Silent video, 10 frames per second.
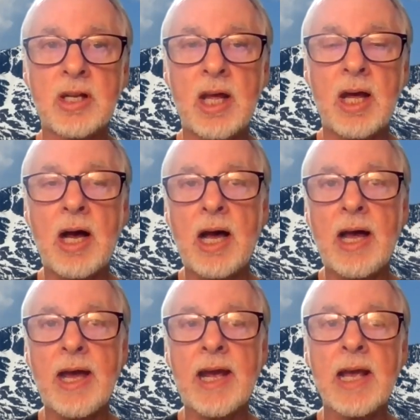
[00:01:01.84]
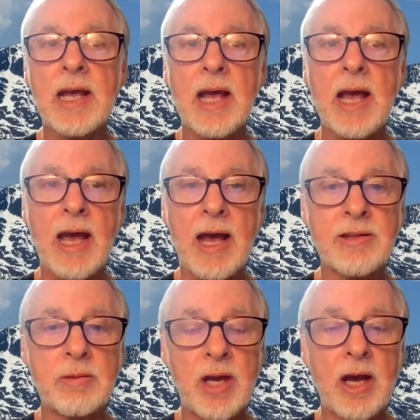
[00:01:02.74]
lie
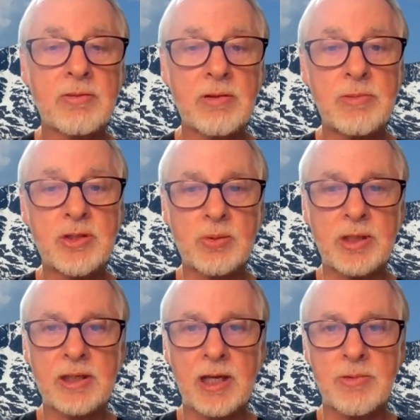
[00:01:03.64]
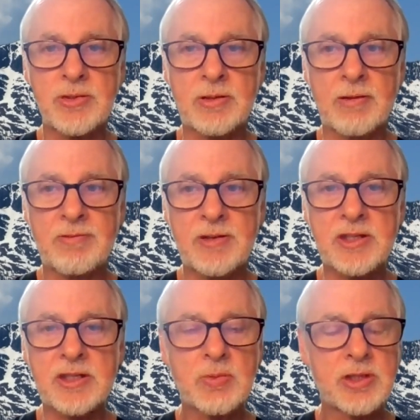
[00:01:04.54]
at the boundary between chemistry and
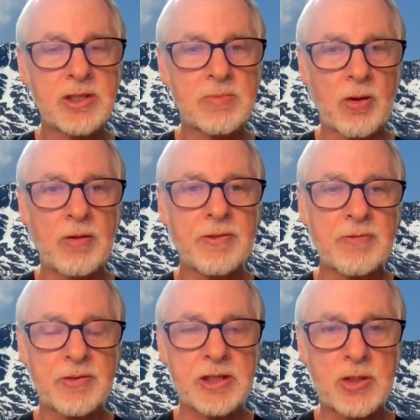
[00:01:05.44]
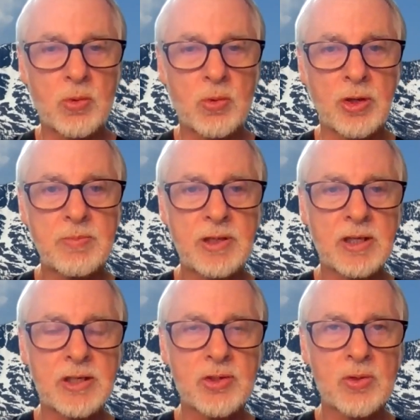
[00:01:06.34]
physics, which is perfect for this course
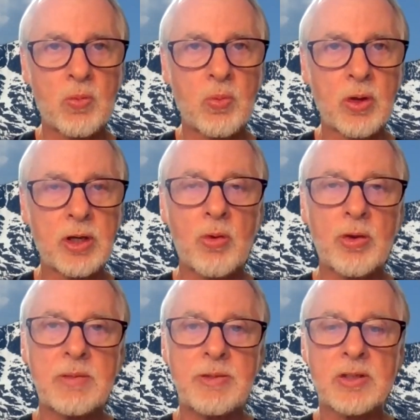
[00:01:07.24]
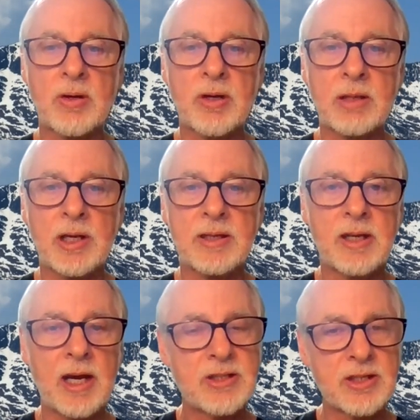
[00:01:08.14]
because we're going to be talking about
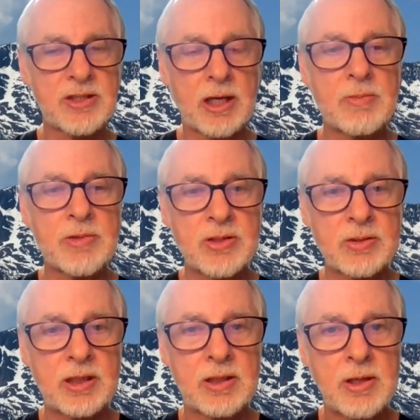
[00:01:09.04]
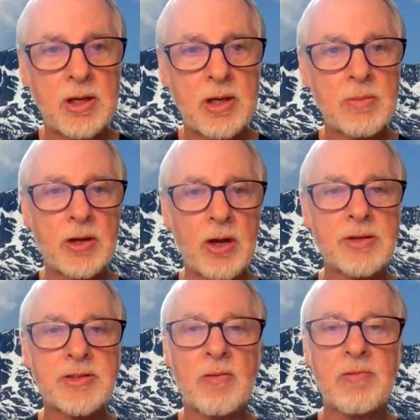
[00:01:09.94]
not just chemistry, but
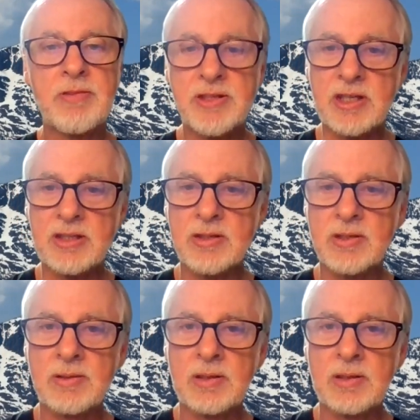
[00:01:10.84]
also physics.